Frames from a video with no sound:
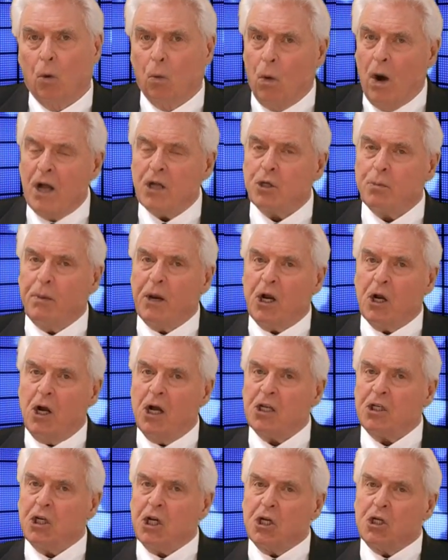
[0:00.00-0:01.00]
was
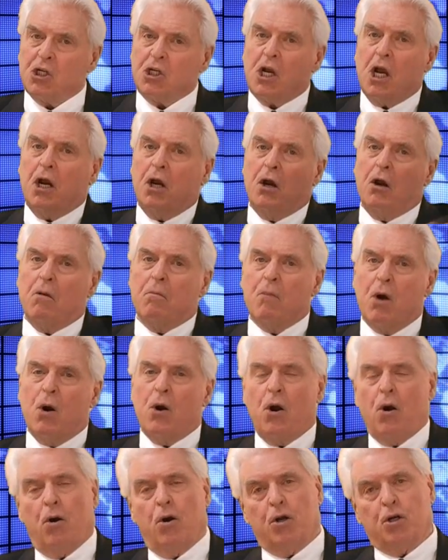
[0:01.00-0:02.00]
because he sinned and
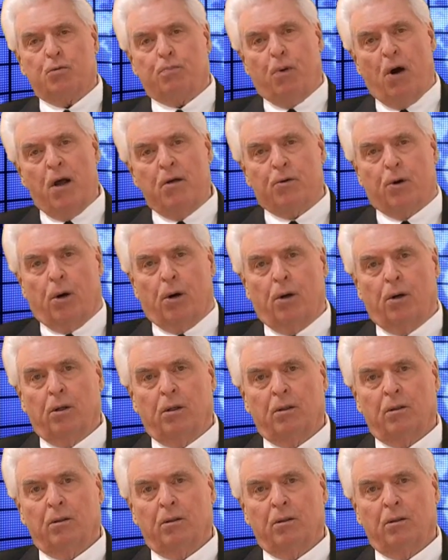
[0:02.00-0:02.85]
murdered his brother.